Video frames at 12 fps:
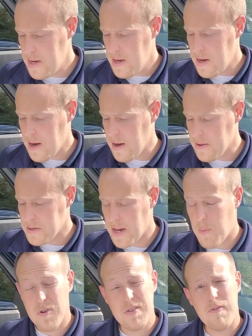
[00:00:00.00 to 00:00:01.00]
the
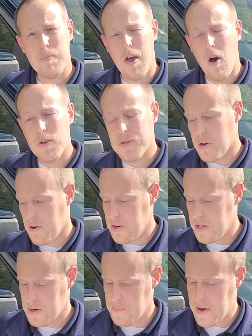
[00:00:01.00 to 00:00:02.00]
same ones from the All-Star
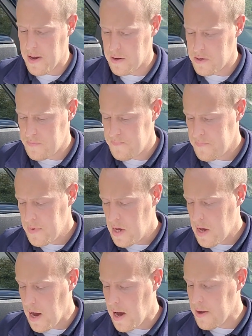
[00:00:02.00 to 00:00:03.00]
Edition package.
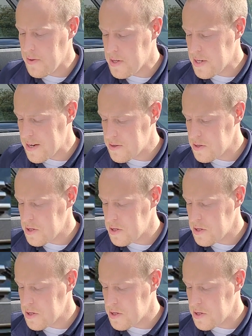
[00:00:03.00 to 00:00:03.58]
The Texas